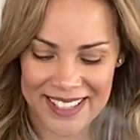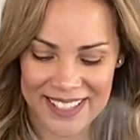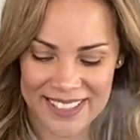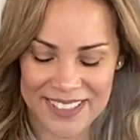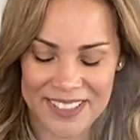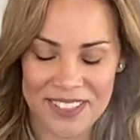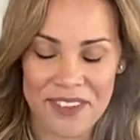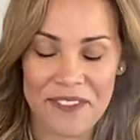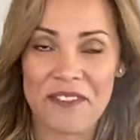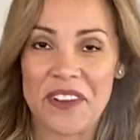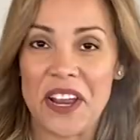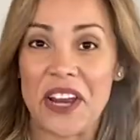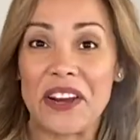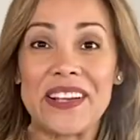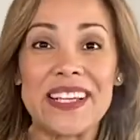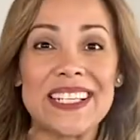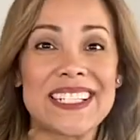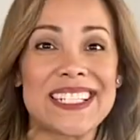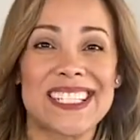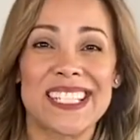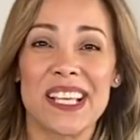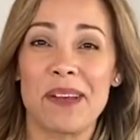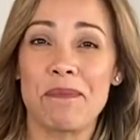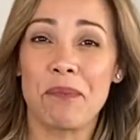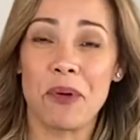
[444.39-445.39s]
It's a very
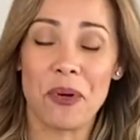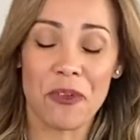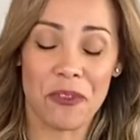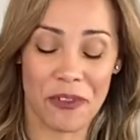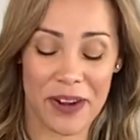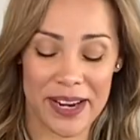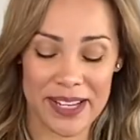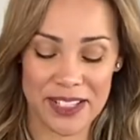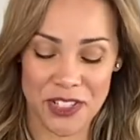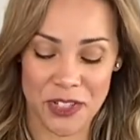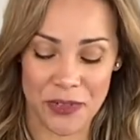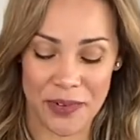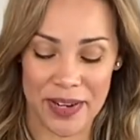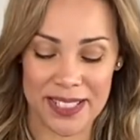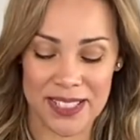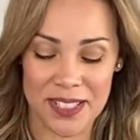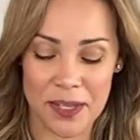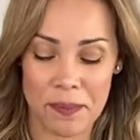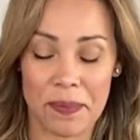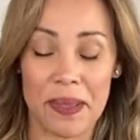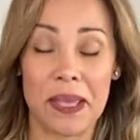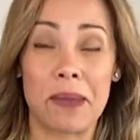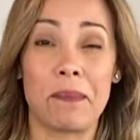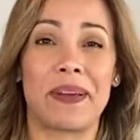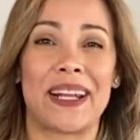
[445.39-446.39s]
simple rice
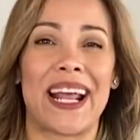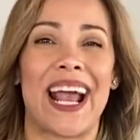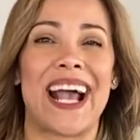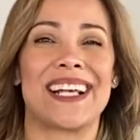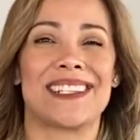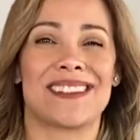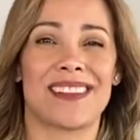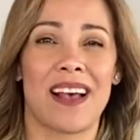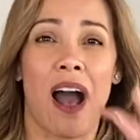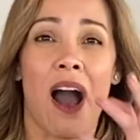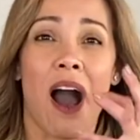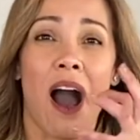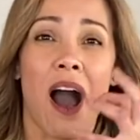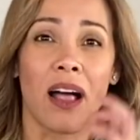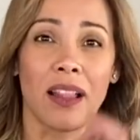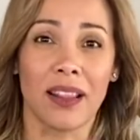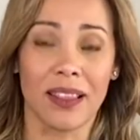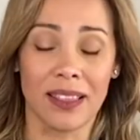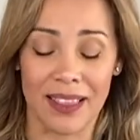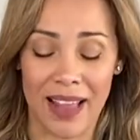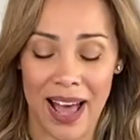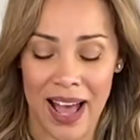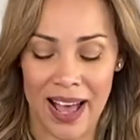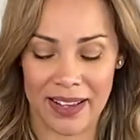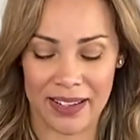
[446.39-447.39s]
recipe, but has a
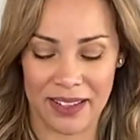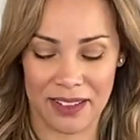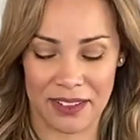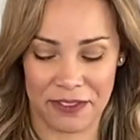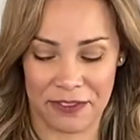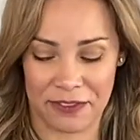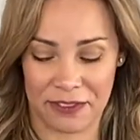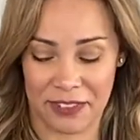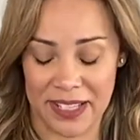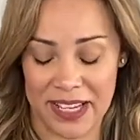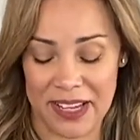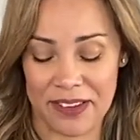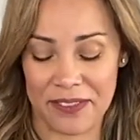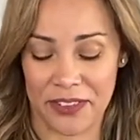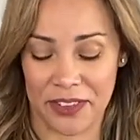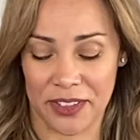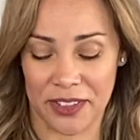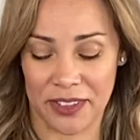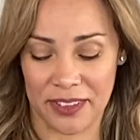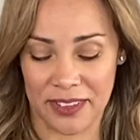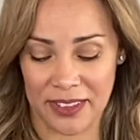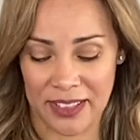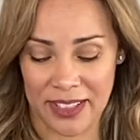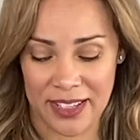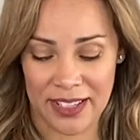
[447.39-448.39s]
lot of
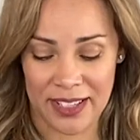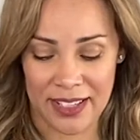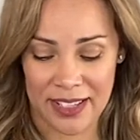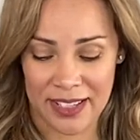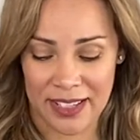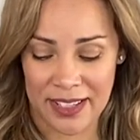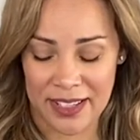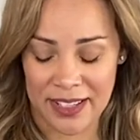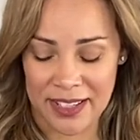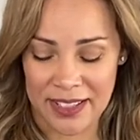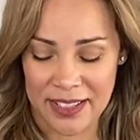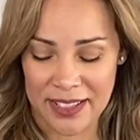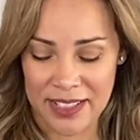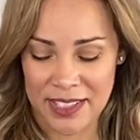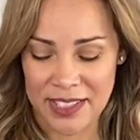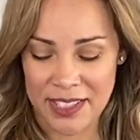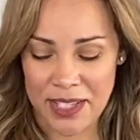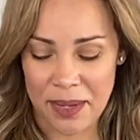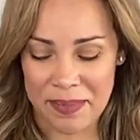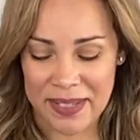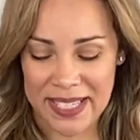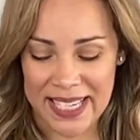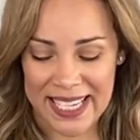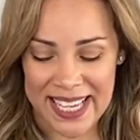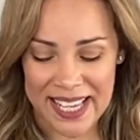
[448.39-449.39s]
flavor.
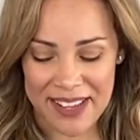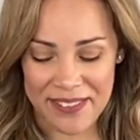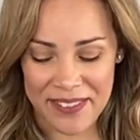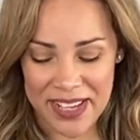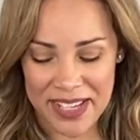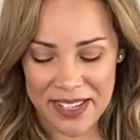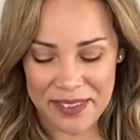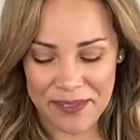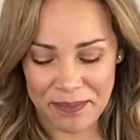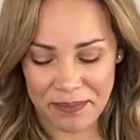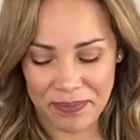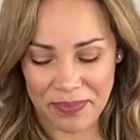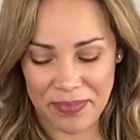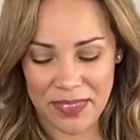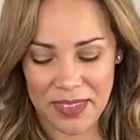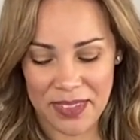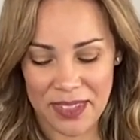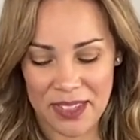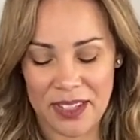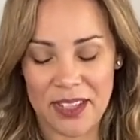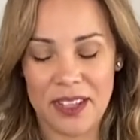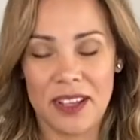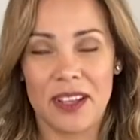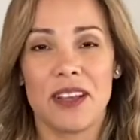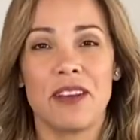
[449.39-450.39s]
I'm gonna give it
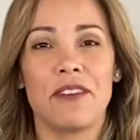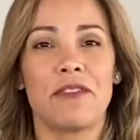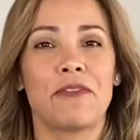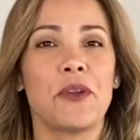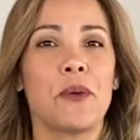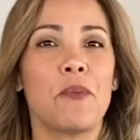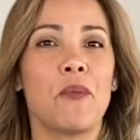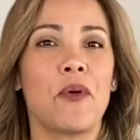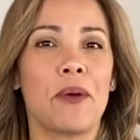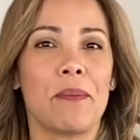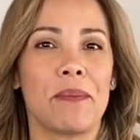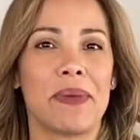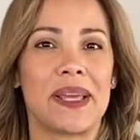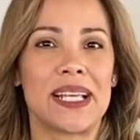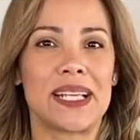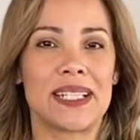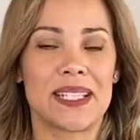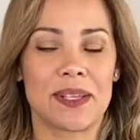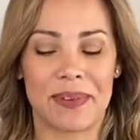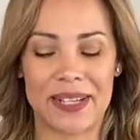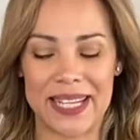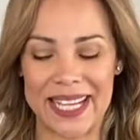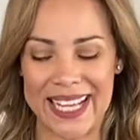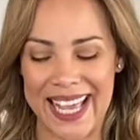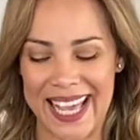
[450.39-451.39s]
a few more minutes.
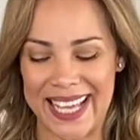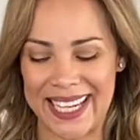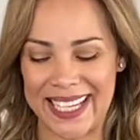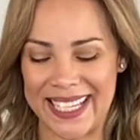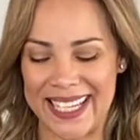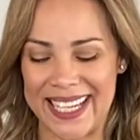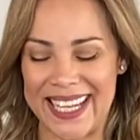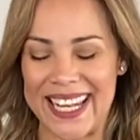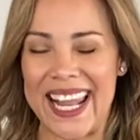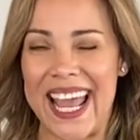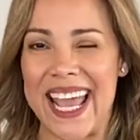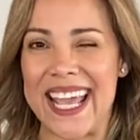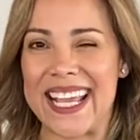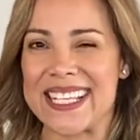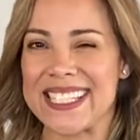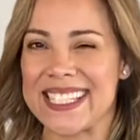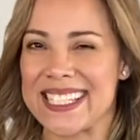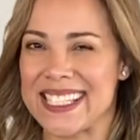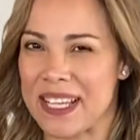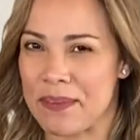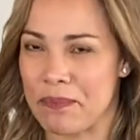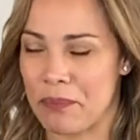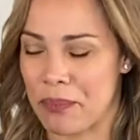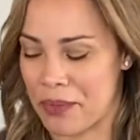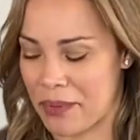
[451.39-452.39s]
I wanna get it nice
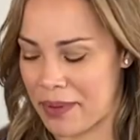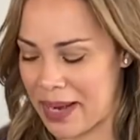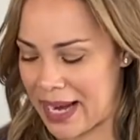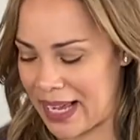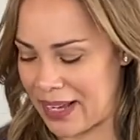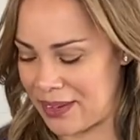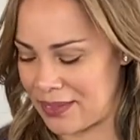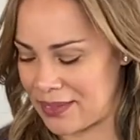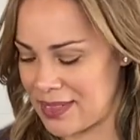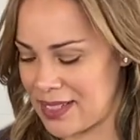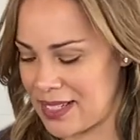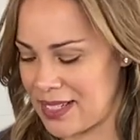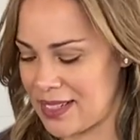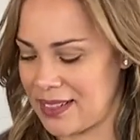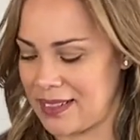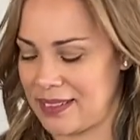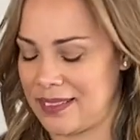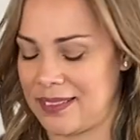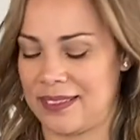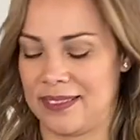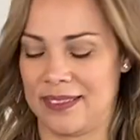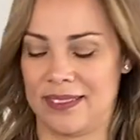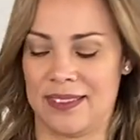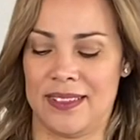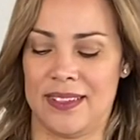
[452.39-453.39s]
and browned,
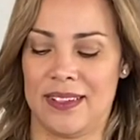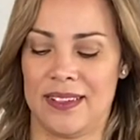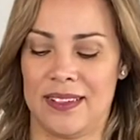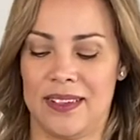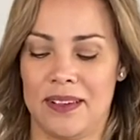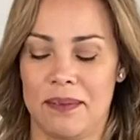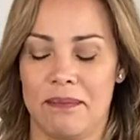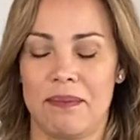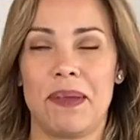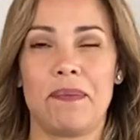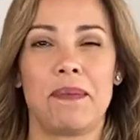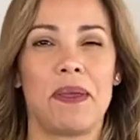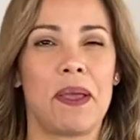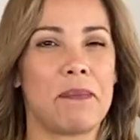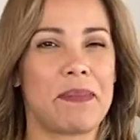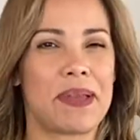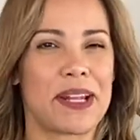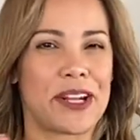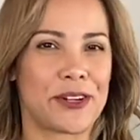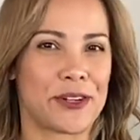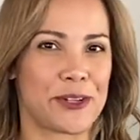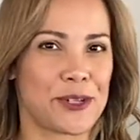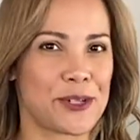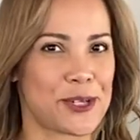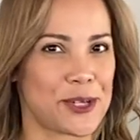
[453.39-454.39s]
maybe a
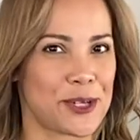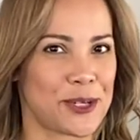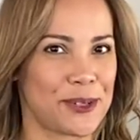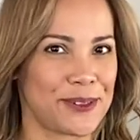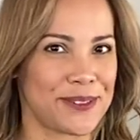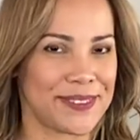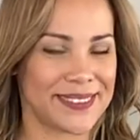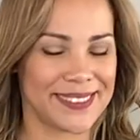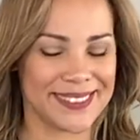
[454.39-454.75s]
minute or two.